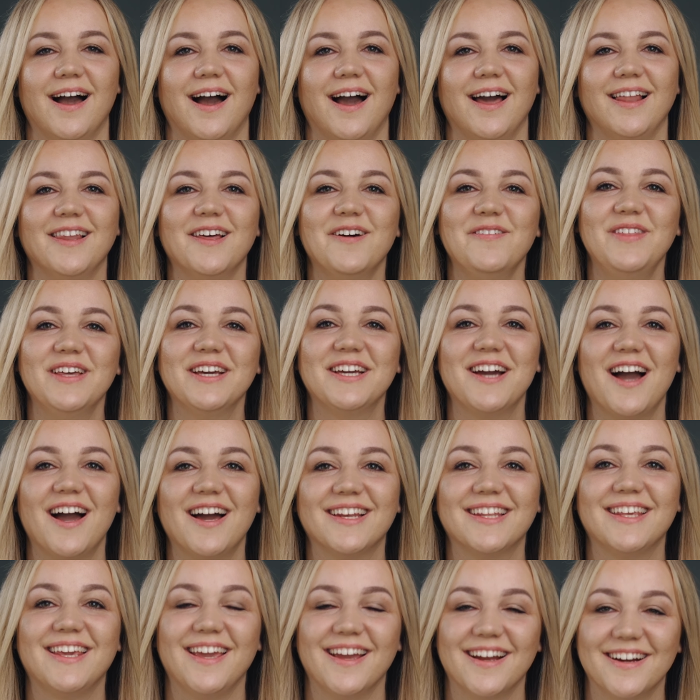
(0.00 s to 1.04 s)
I love that
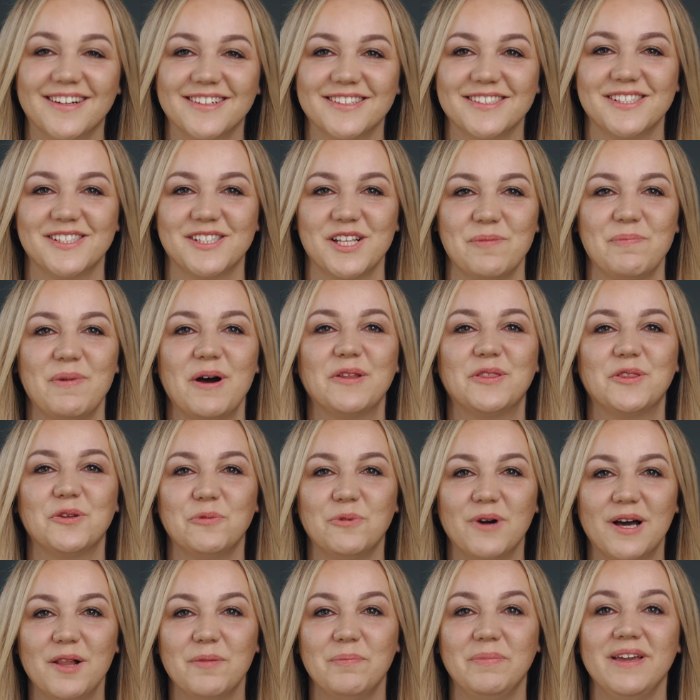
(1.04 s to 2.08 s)
God cares about the
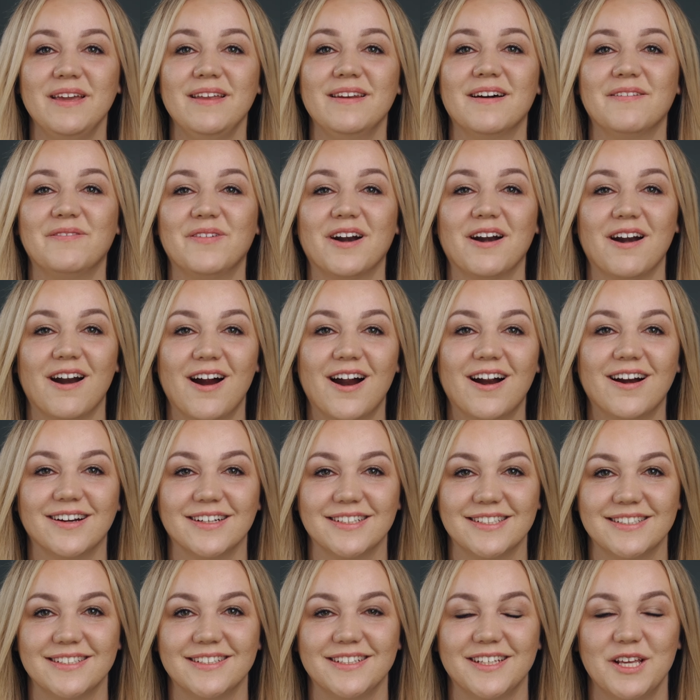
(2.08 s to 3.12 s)
well-being of our
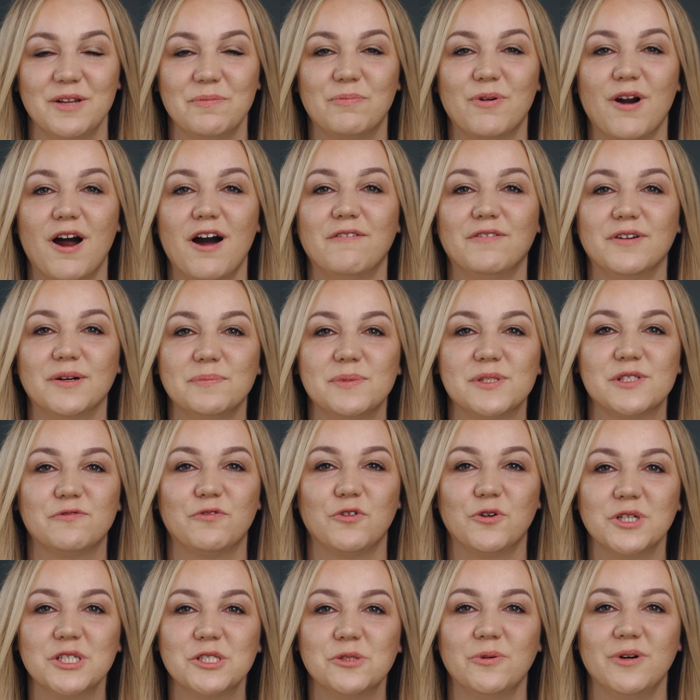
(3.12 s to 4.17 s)
heart. In Proverbs
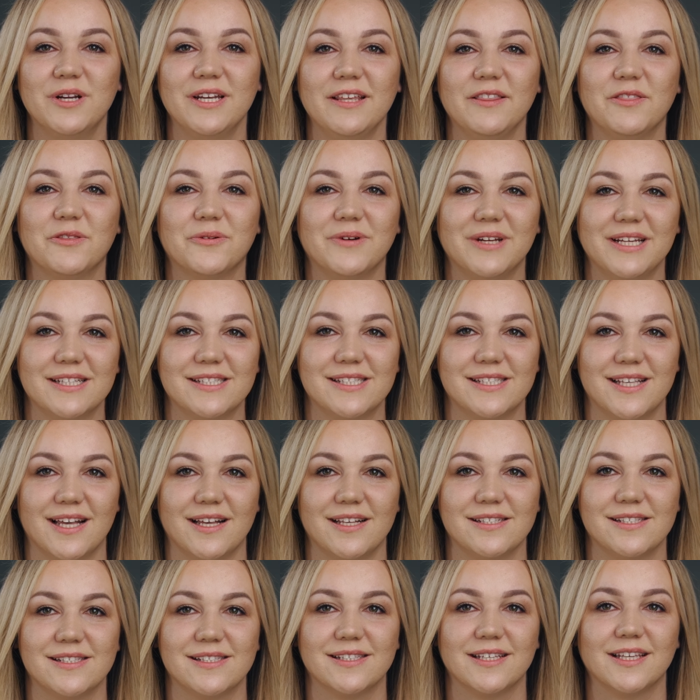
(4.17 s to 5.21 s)
4:23 it
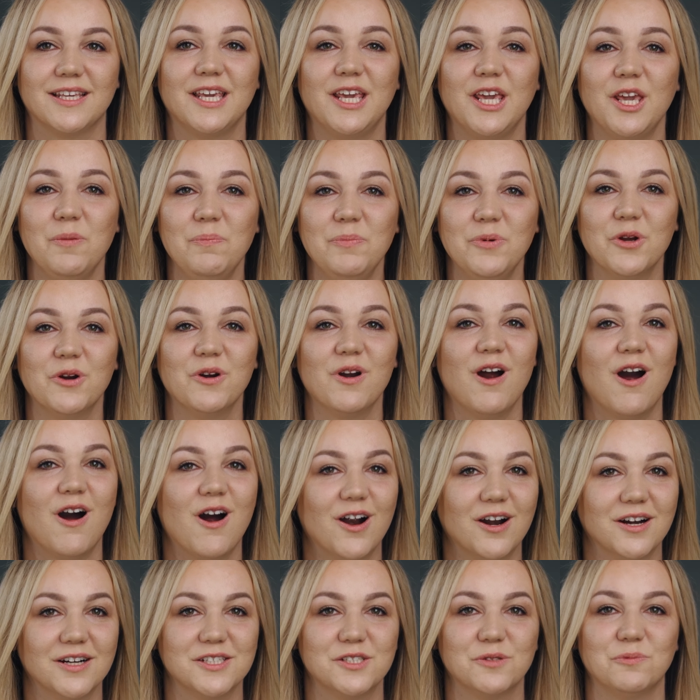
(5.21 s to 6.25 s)
says, "Keep your
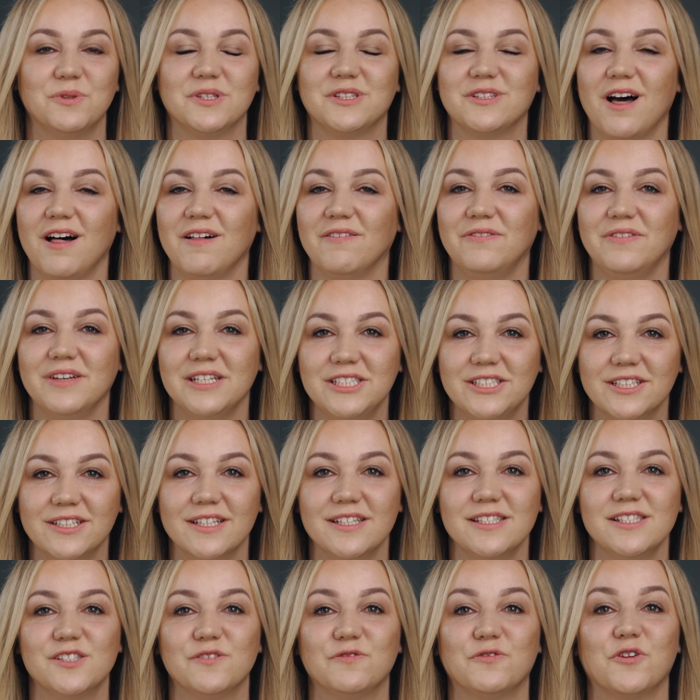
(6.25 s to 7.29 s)
heart with all
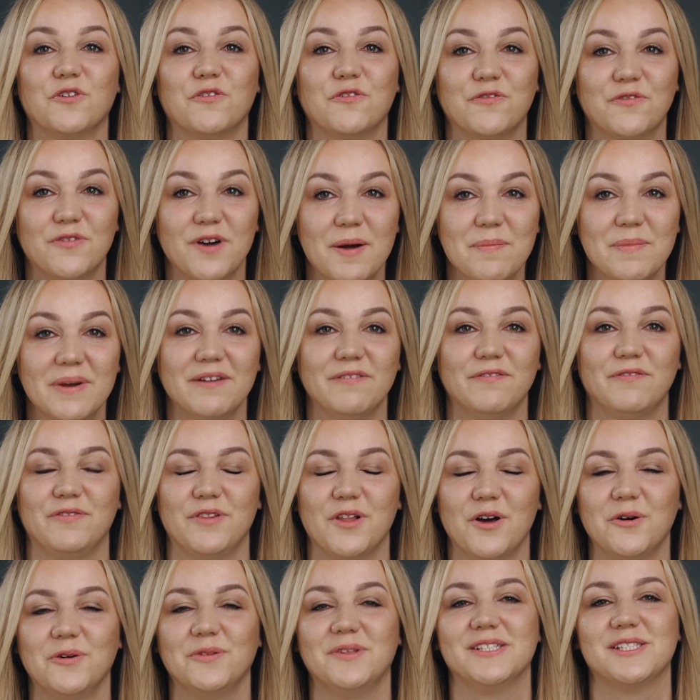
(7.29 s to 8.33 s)
vigilance, for from it
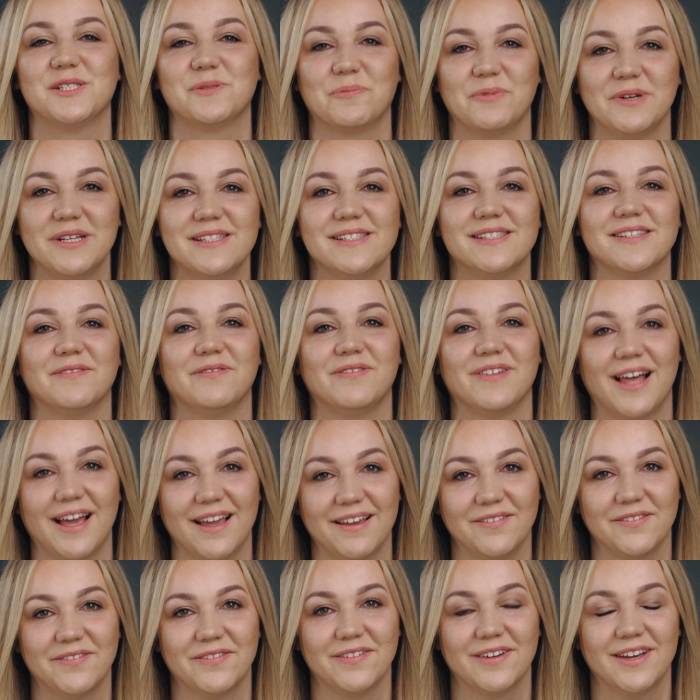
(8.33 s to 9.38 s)
flow the springs of
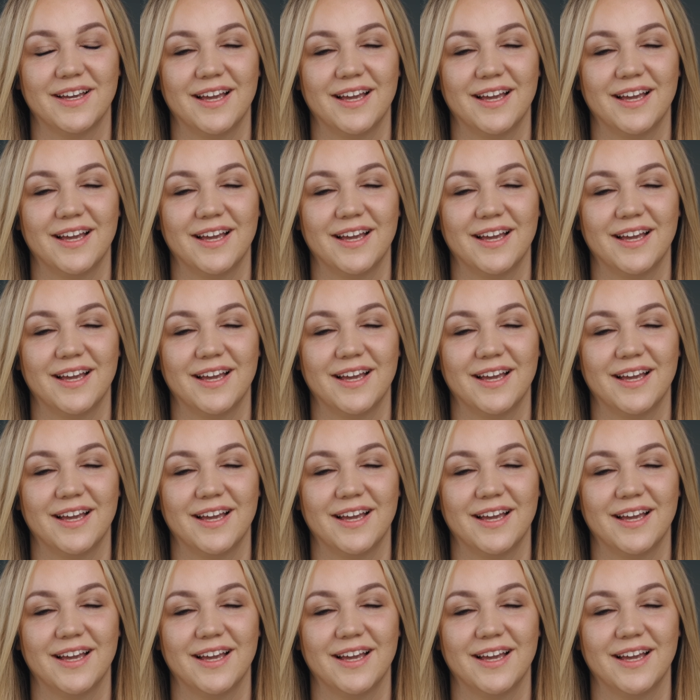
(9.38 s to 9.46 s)
life."